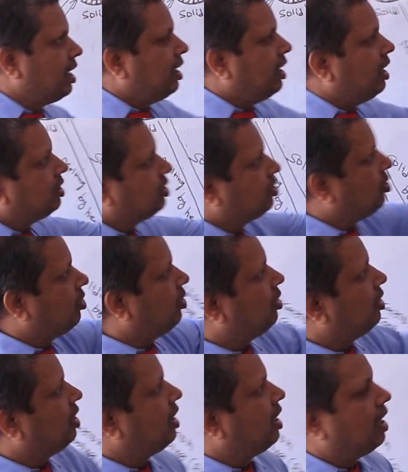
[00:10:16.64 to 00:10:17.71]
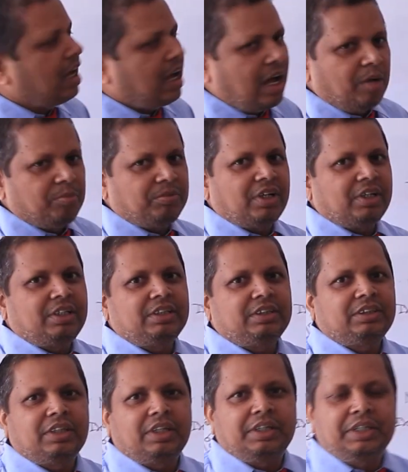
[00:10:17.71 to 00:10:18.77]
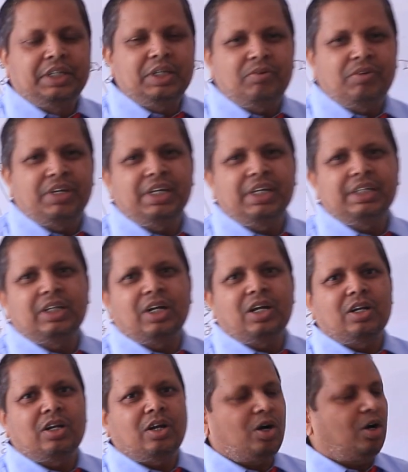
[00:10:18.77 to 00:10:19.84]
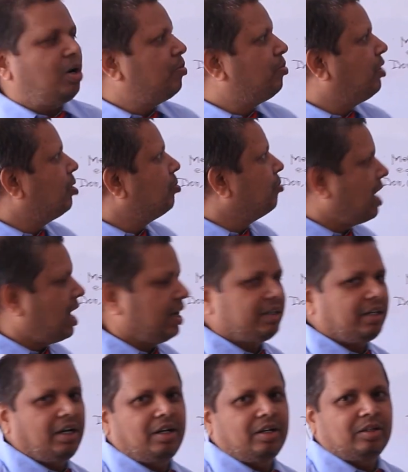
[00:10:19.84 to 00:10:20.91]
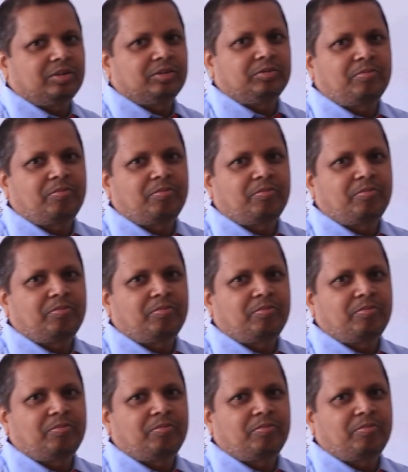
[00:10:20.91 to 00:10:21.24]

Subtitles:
Let's go. After this, division of a matter.